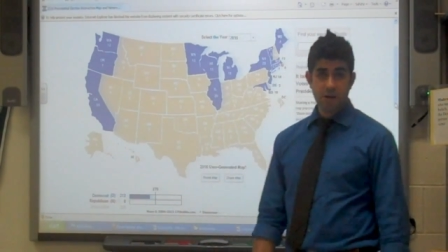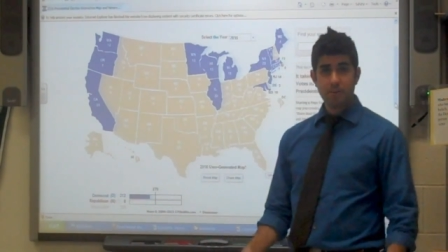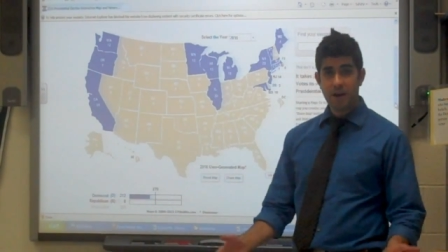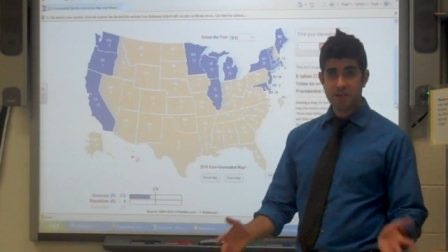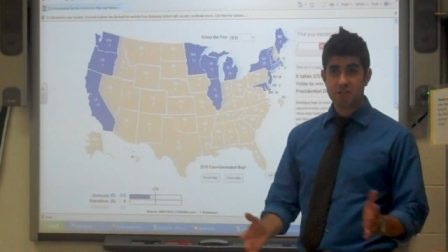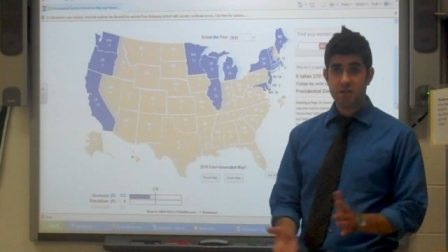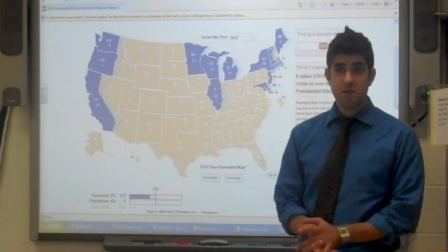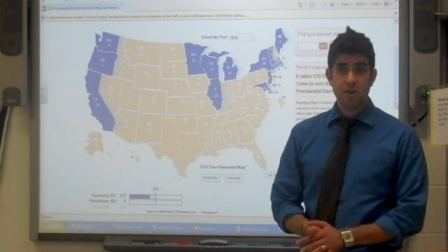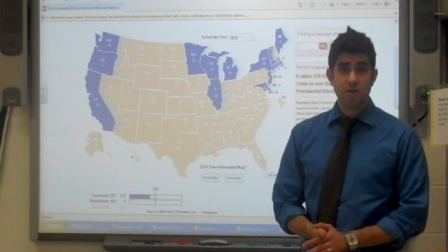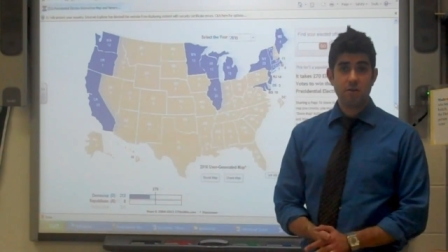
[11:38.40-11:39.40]
pretty much
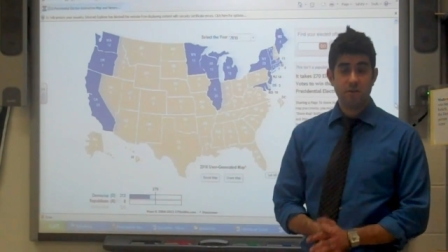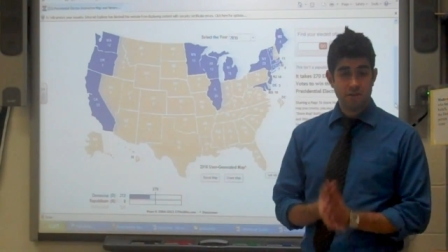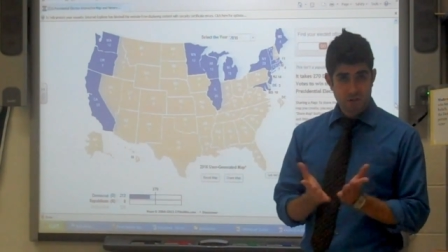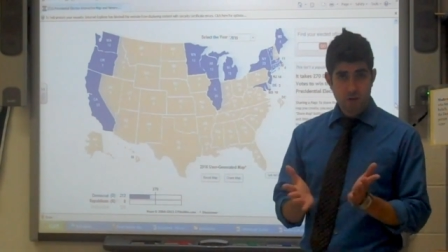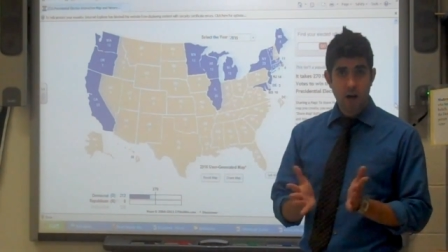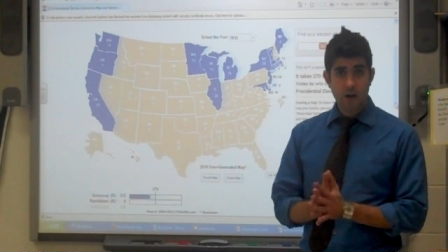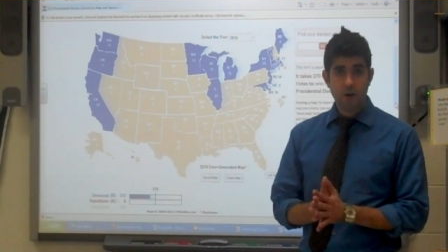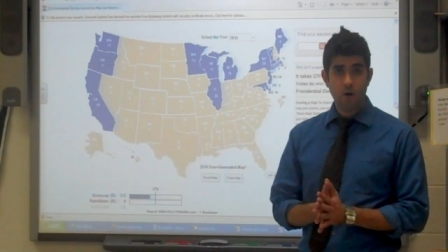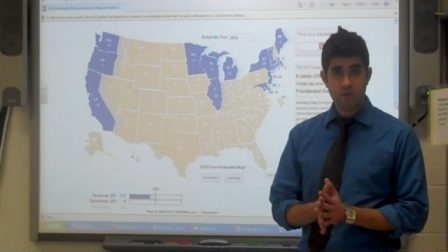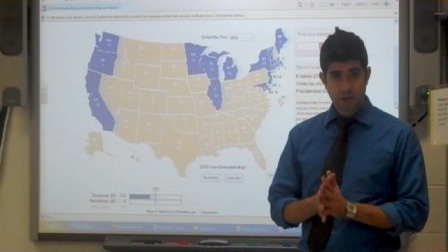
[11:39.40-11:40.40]

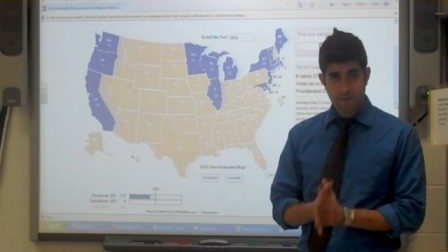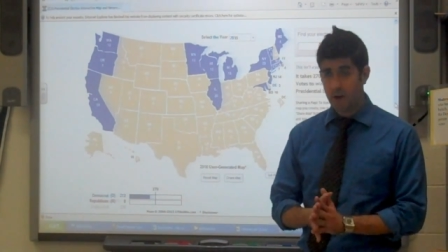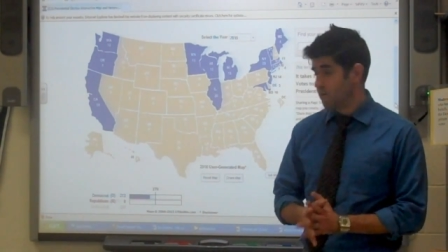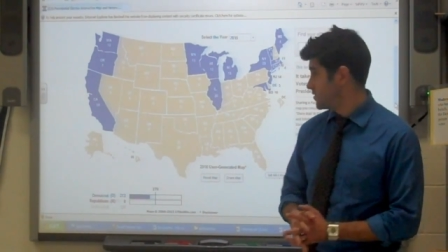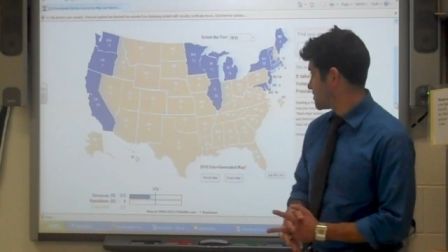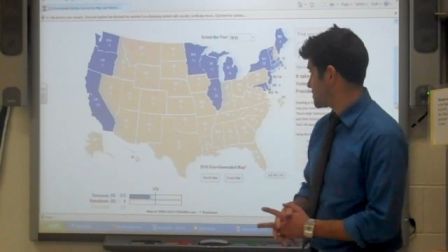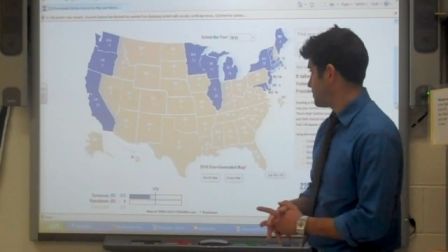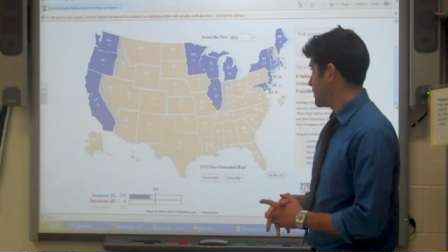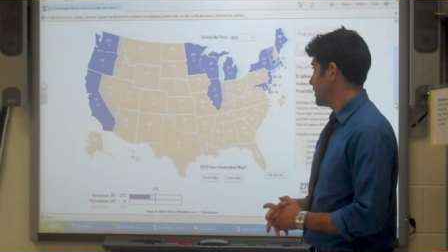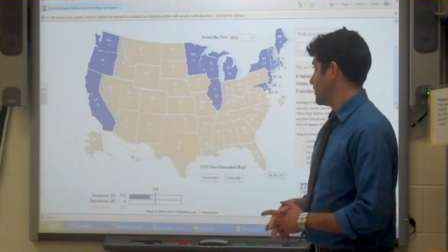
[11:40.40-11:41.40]
stronghold of
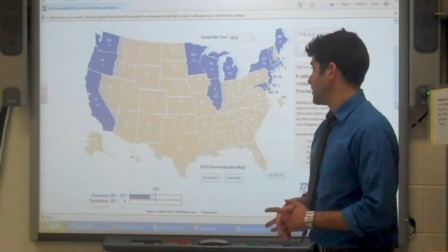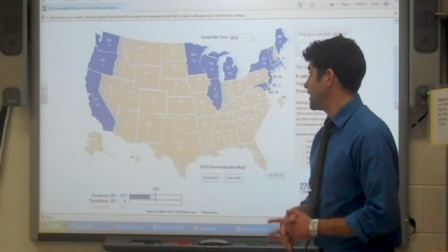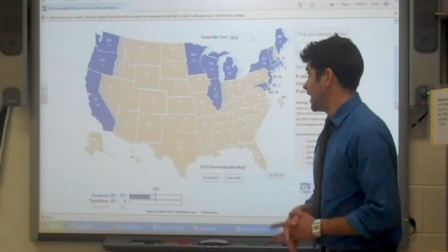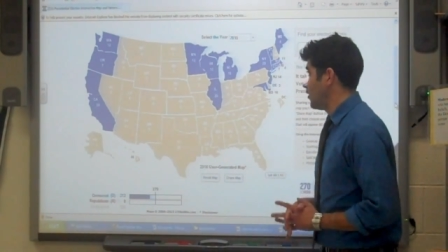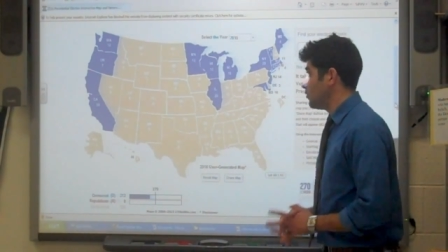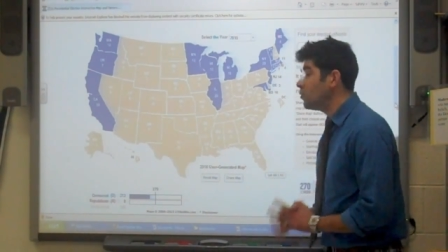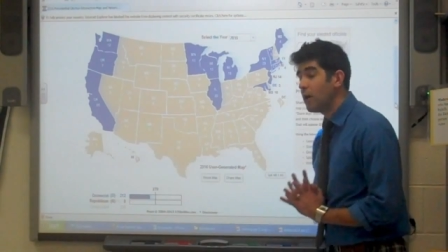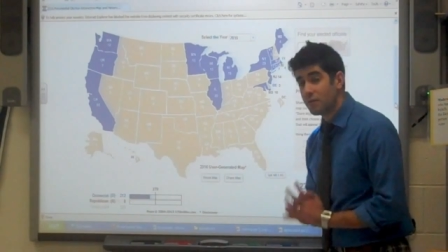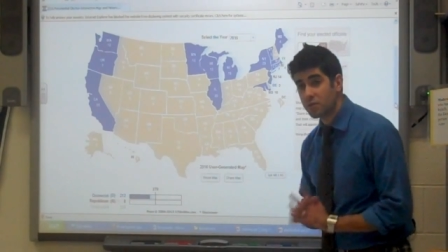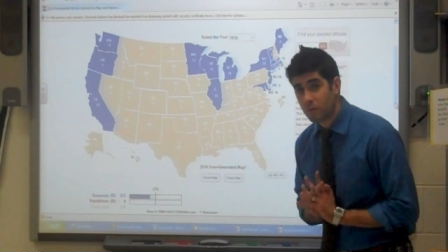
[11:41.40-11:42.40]
votes. Now,
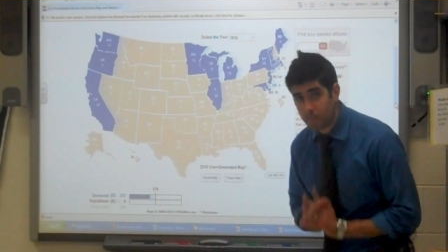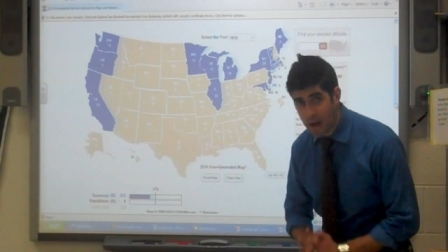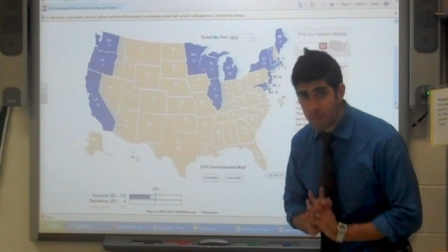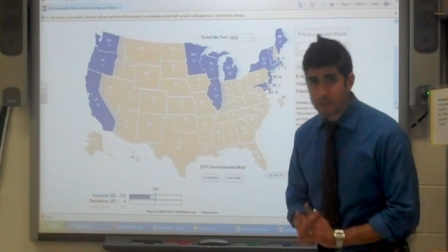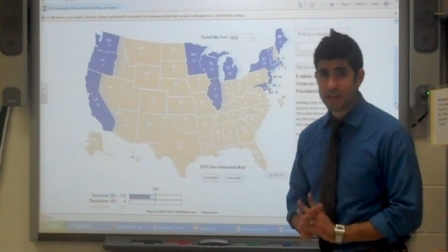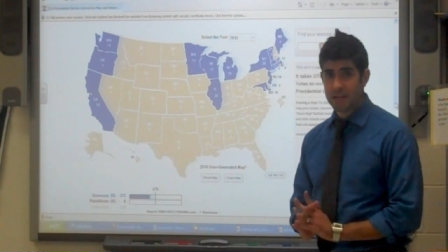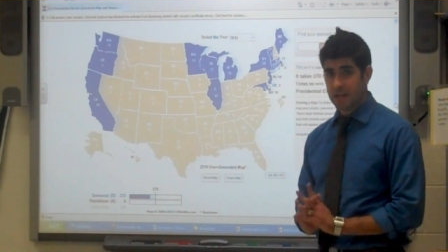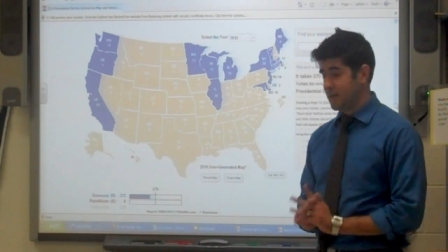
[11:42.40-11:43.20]
whoever the Republican